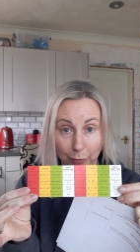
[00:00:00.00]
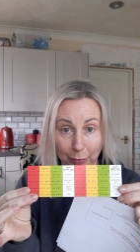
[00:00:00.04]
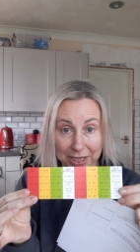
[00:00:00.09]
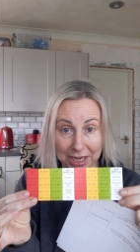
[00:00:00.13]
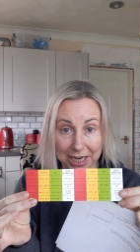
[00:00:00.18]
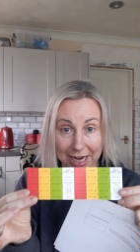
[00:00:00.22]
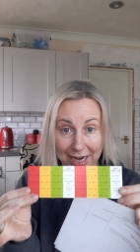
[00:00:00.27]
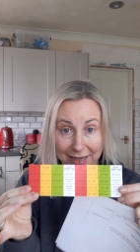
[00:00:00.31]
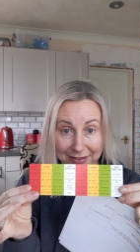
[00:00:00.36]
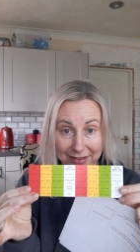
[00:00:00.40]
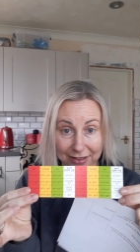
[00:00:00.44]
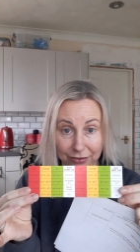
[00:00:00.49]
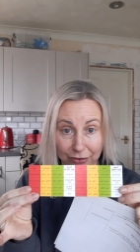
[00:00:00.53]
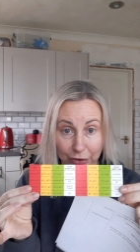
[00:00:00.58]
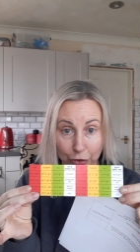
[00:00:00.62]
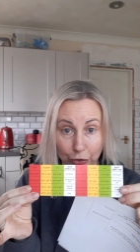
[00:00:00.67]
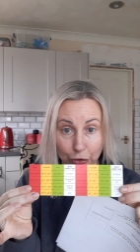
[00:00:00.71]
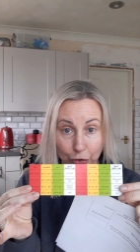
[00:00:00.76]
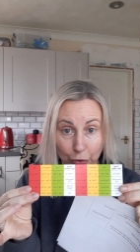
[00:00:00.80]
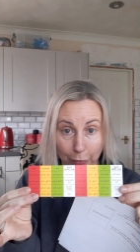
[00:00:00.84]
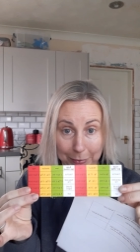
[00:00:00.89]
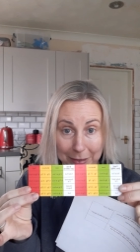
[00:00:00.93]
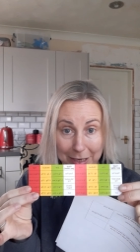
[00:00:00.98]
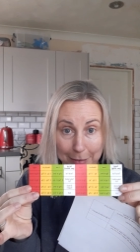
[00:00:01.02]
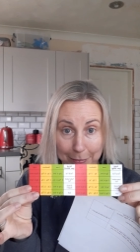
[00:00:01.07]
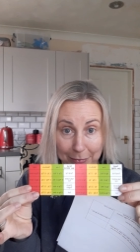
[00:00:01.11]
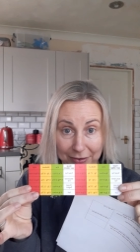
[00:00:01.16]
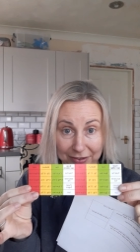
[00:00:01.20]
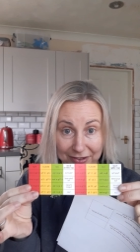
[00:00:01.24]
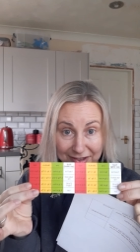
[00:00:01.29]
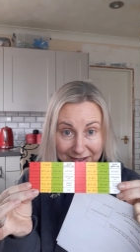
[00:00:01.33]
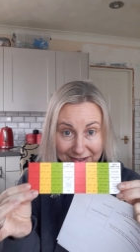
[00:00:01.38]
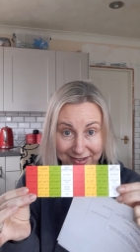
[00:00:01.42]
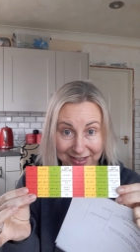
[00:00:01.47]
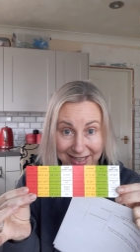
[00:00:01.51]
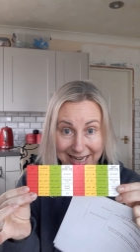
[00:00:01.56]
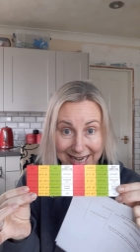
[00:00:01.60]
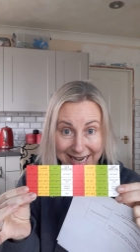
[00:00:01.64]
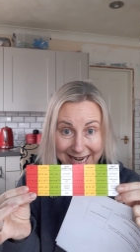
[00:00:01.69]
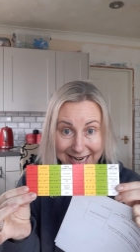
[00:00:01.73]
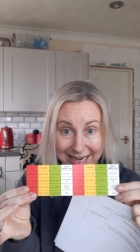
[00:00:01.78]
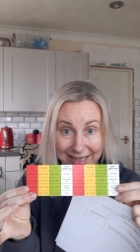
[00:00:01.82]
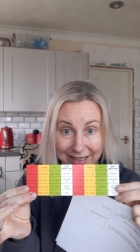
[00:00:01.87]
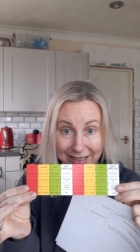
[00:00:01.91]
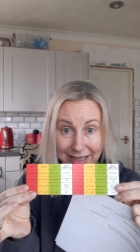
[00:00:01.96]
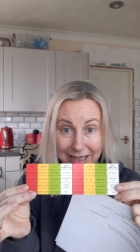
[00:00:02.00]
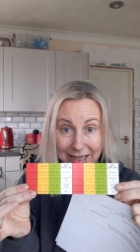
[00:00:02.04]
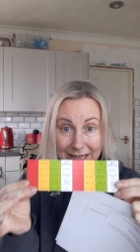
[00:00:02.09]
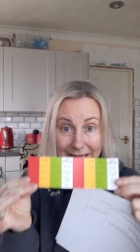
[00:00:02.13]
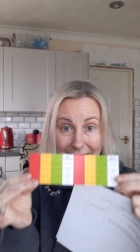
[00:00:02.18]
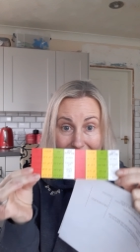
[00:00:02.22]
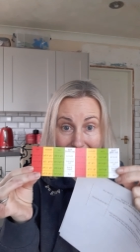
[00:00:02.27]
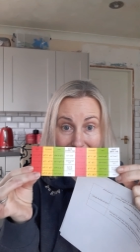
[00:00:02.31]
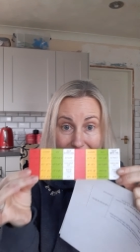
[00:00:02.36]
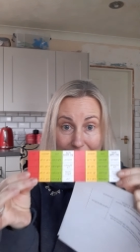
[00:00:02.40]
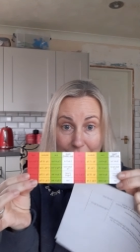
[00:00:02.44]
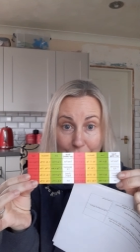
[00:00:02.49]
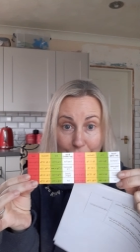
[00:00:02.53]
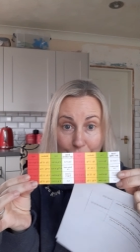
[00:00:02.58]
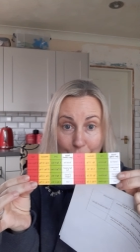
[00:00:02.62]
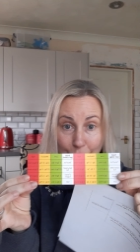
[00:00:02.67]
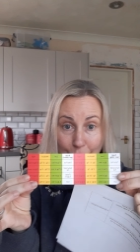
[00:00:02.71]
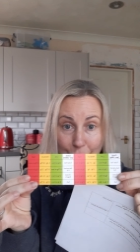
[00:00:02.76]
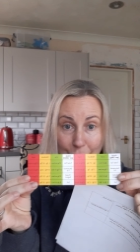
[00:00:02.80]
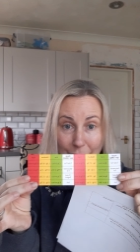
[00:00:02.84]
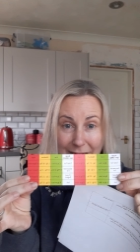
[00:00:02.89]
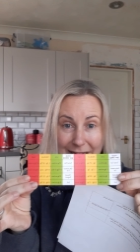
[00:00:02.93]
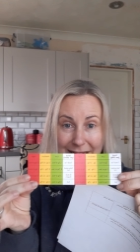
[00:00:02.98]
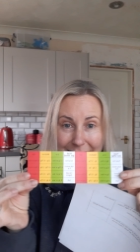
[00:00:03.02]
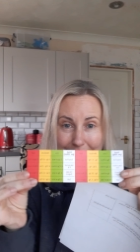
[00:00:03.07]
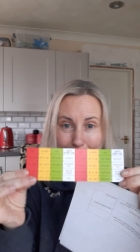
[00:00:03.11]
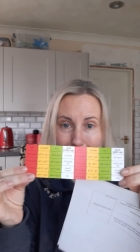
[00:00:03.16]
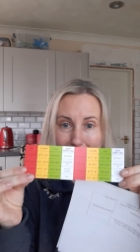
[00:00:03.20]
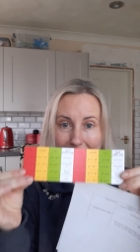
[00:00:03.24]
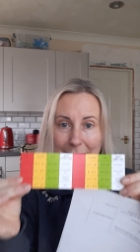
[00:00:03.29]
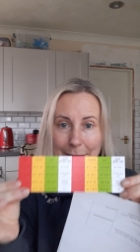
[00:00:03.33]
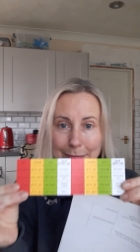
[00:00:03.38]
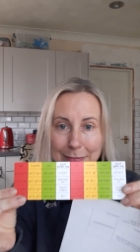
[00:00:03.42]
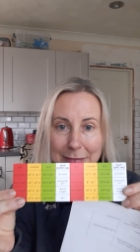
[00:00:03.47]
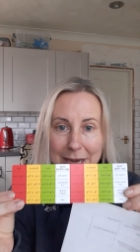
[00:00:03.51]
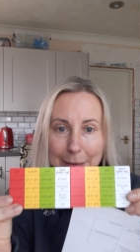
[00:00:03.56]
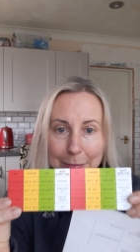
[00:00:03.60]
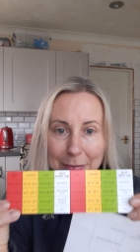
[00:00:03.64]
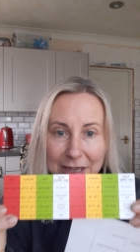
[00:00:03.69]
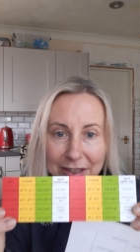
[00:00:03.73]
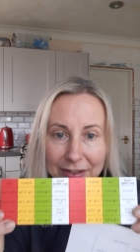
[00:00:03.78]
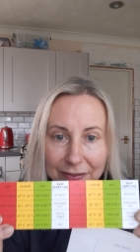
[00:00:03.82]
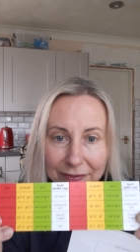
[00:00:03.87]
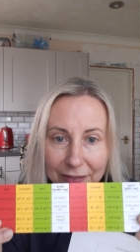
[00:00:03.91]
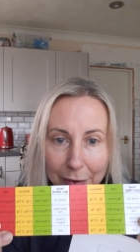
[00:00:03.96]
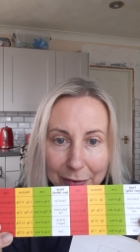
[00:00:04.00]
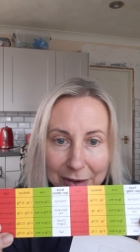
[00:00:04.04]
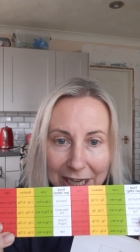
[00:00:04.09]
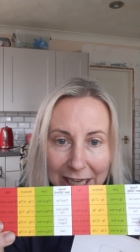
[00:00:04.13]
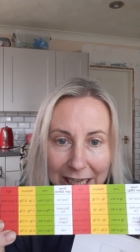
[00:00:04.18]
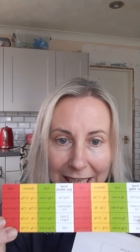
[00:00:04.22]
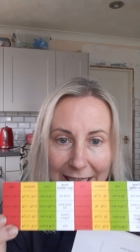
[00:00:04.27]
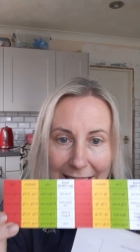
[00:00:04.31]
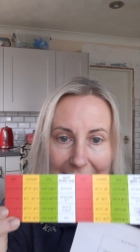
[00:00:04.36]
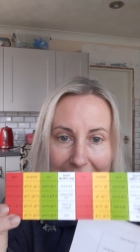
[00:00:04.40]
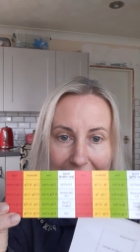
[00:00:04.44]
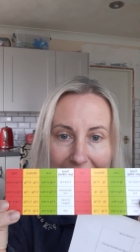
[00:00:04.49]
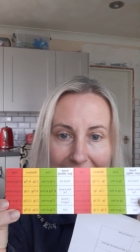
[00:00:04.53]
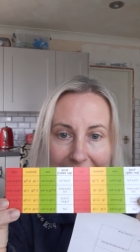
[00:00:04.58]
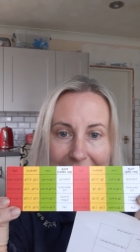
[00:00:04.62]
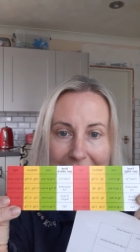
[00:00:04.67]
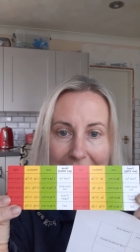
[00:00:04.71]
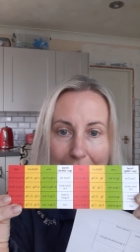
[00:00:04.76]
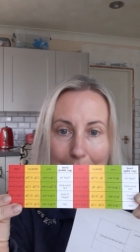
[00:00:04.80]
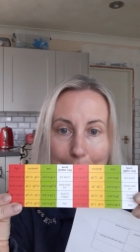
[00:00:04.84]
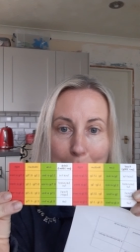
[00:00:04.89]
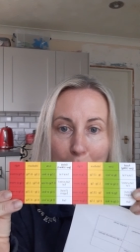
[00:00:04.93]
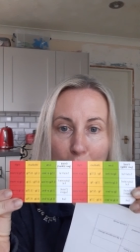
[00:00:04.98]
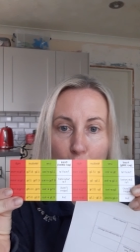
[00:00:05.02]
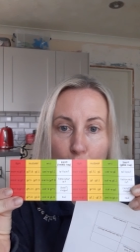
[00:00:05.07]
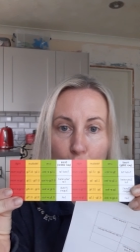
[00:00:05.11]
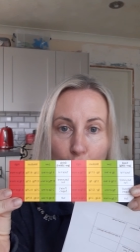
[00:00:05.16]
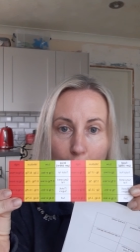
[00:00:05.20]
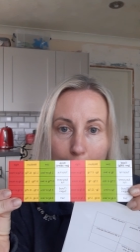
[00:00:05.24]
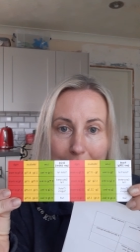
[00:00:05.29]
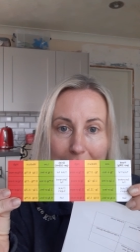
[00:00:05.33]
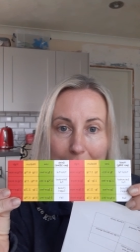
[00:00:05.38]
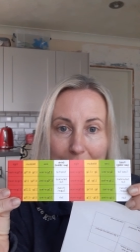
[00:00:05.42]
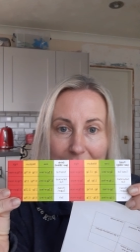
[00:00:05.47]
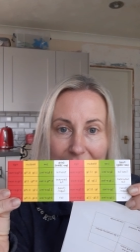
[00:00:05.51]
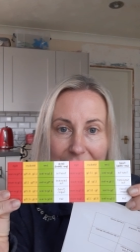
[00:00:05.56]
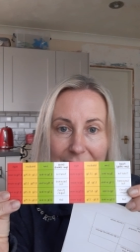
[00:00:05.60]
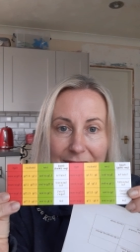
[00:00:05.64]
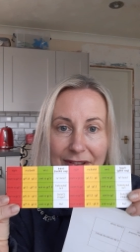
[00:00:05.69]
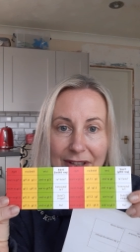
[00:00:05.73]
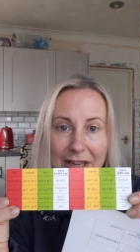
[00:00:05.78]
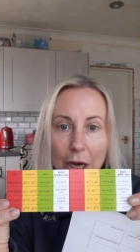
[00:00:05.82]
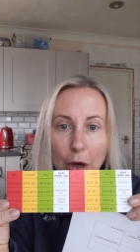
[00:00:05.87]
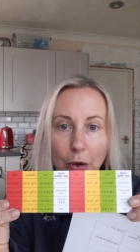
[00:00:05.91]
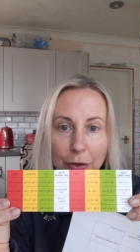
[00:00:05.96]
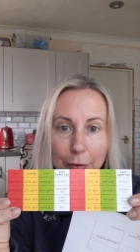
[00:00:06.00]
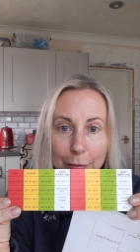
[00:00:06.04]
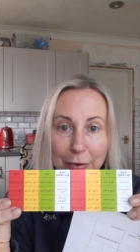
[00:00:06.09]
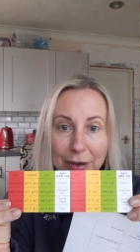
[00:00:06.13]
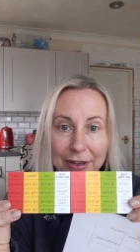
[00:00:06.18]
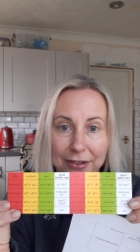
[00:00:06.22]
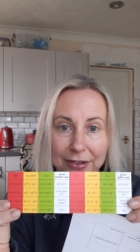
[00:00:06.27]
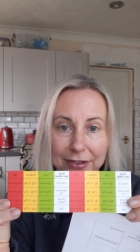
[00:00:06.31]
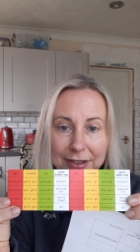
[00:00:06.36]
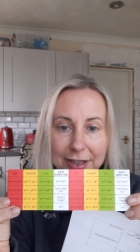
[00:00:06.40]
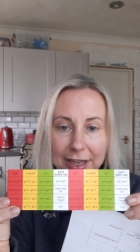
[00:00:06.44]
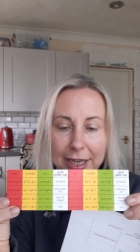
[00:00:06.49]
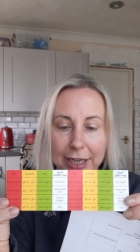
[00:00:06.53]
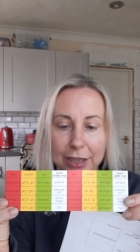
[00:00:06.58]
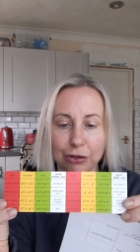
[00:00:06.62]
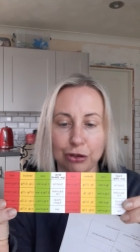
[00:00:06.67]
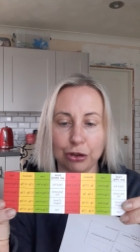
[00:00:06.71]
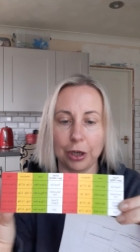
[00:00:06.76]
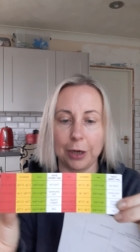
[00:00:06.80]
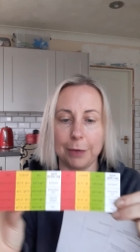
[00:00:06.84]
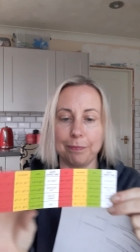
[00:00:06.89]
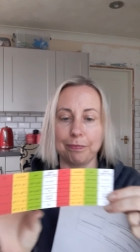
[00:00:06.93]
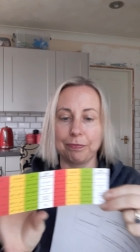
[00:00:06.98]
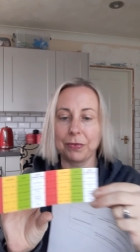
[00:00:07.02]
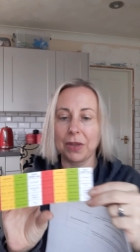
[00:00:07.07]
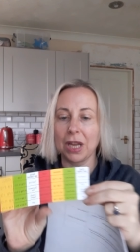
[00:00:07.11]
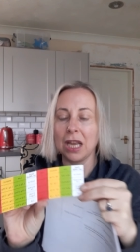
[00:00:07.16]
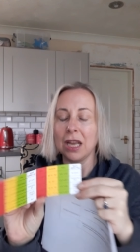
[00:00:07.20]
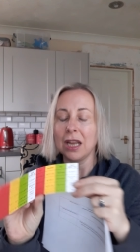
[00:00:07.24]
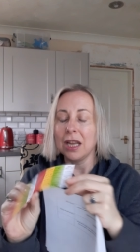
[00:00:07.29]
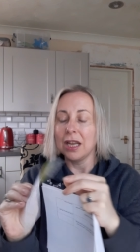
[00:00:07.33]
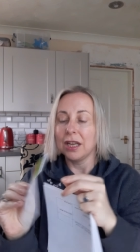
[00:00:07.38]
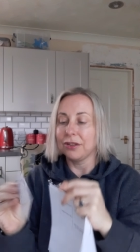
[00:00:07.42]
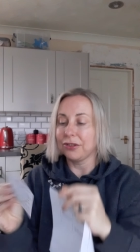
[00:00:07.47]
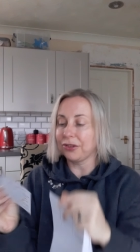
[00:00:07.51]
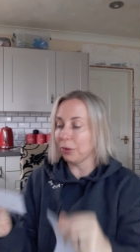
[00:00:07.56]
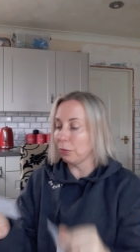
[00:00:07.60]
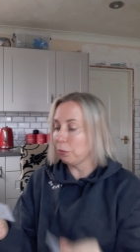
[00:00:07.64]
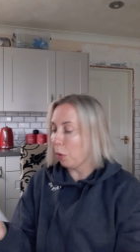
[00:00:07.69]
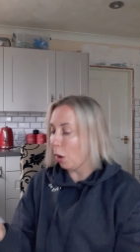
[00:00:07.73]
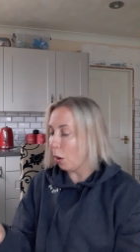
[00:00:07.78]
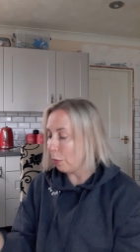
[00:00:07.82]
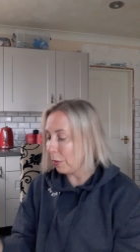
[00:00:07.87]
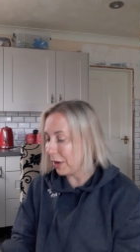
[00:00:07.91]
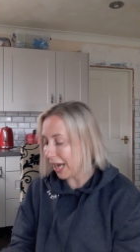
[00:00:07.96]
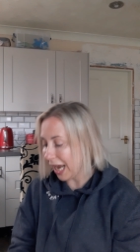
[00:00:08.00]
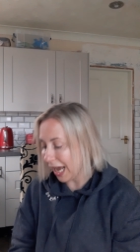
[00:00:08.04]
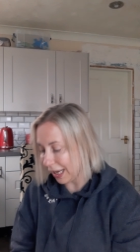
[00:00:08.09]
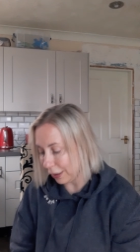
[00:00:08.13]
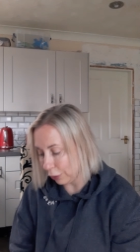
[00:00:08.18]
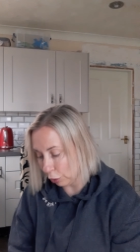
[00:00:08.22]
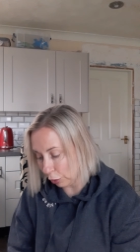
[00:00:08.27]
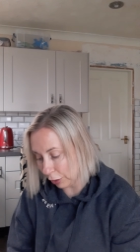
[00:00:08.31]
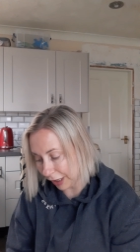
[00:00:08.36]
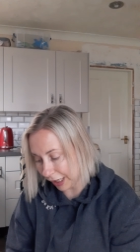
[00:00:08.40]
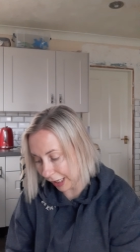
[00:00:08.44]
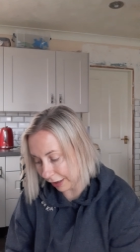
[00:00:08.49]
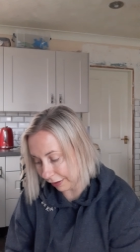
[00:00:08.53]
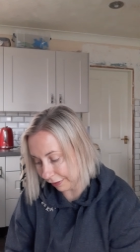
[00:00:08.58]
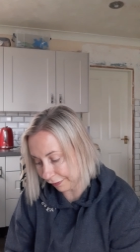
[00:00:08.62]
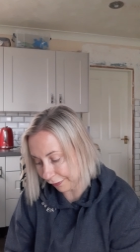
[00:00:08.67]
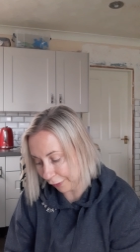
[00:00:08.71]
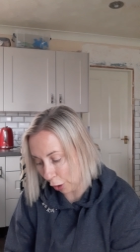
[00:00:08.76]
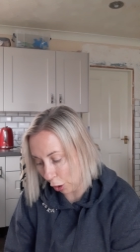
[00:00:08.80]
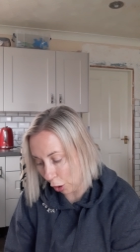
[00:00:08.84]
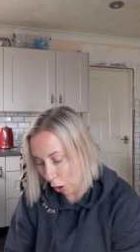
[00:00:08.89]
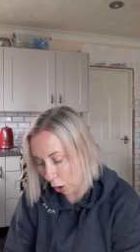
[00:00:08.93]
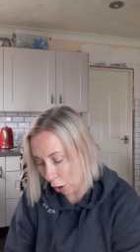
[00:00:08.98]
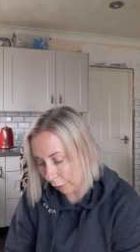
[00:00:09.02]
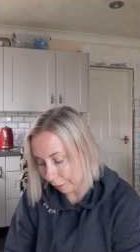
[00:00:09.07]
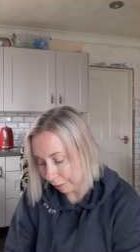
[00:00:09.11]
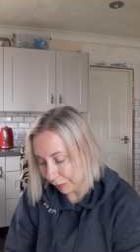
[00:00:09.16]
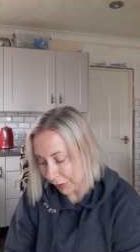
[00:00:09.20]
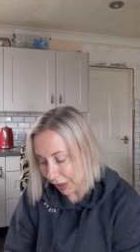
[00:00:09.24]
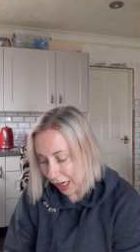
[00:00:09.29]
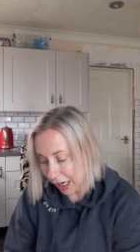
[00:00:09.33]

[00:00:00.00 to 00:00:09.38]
when you get it, so you should be able to see it. And it maybe isn't very clear here, but you should be able to see it on the presentation. So what we are looking for